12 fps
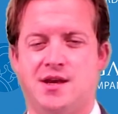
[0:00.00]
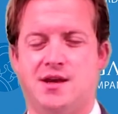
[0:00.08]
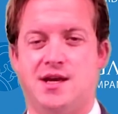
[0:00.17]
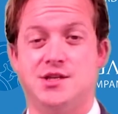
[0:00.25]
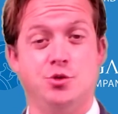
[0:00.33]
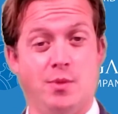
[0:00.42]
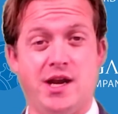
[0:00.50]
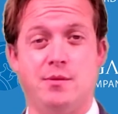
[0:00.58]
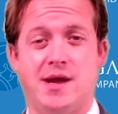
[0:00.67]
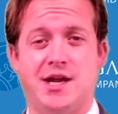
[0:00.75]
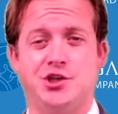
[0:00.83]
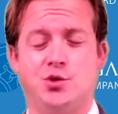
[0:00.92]
As you might
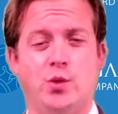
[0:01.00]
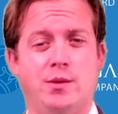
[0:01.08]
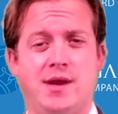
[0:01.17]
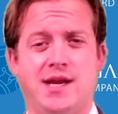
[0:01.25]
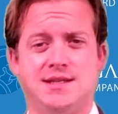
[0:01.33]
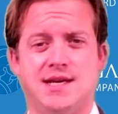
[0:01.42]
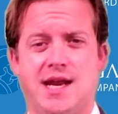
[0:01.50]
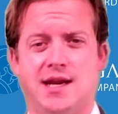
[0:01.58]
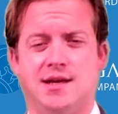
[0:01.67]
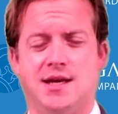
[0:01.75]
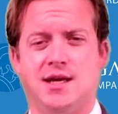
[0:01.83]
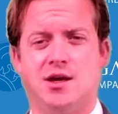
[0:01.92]
imagine, we maintain